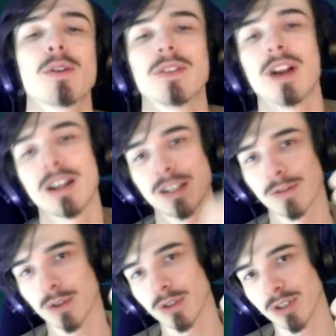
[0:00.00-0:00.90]
If you liked it,
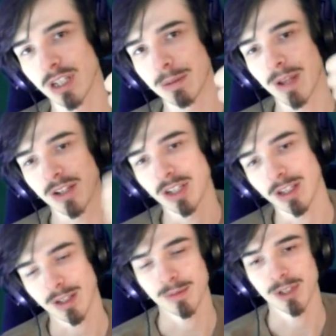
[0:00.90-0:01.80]
of course, you can give me that cheeky
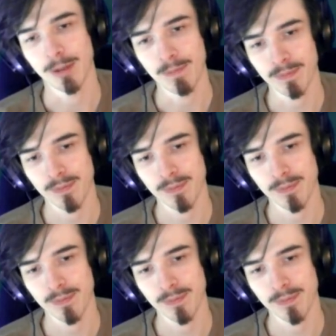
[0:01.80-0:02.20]
thumbs up.